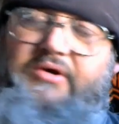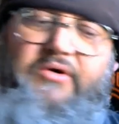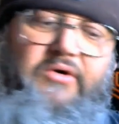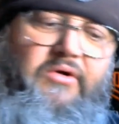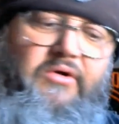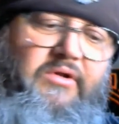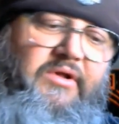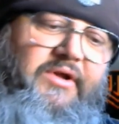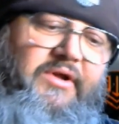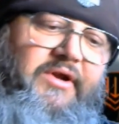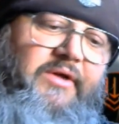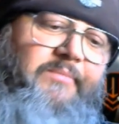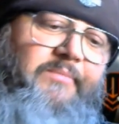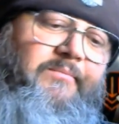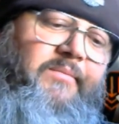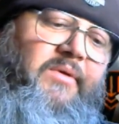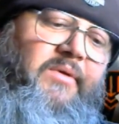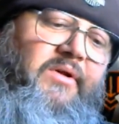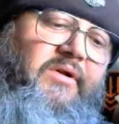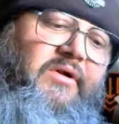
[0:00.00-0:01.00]
a hole in
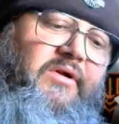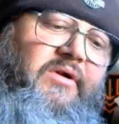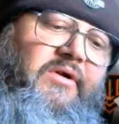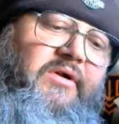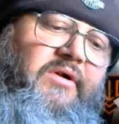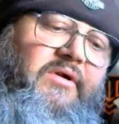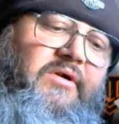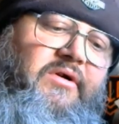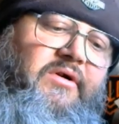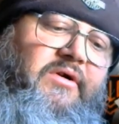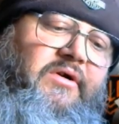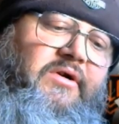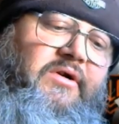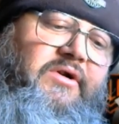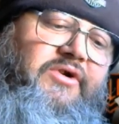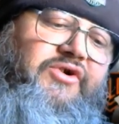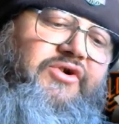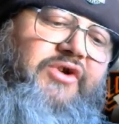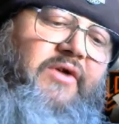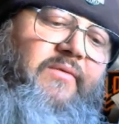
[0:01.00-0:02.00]
them,
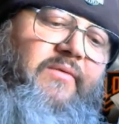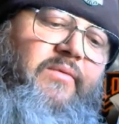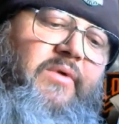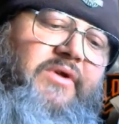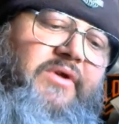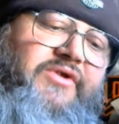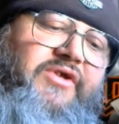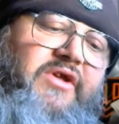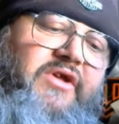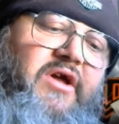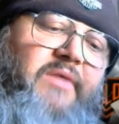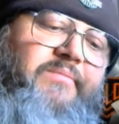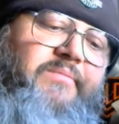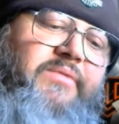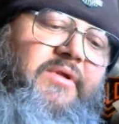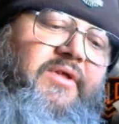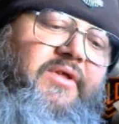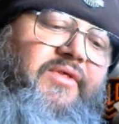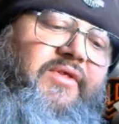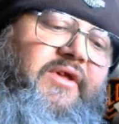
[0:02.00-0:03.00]
shove what's a
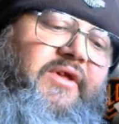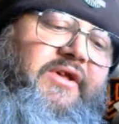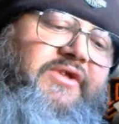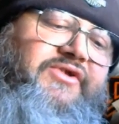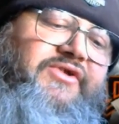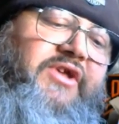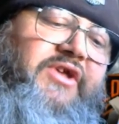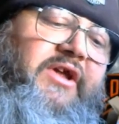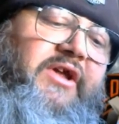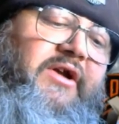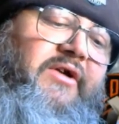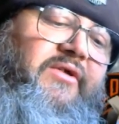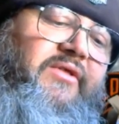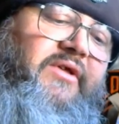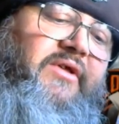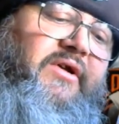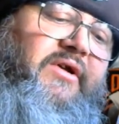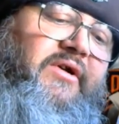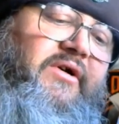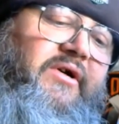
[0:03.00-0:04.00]
couple of these here
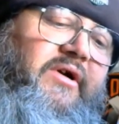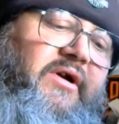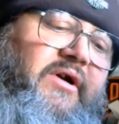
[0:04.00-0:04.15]
that are